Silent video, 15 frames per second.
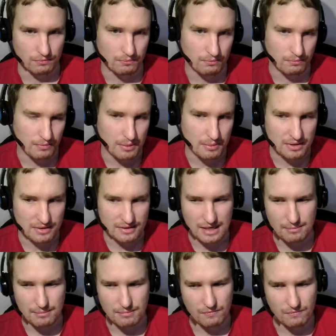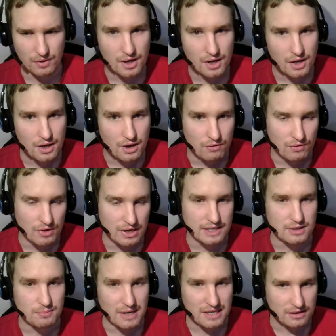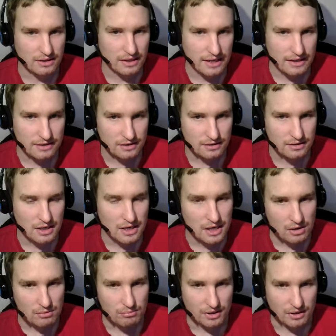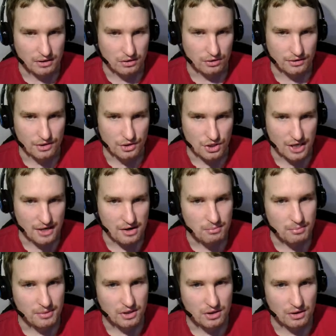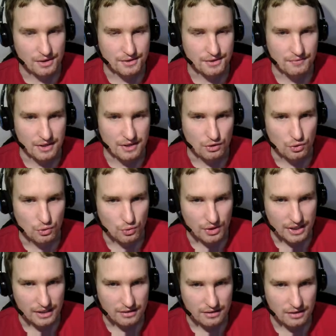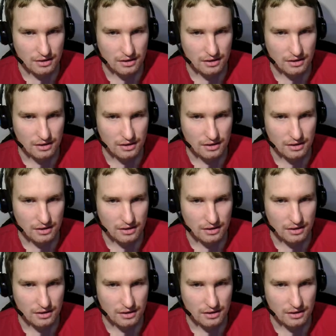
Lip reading: maybe in some really special cases, but not in general, because when you do that,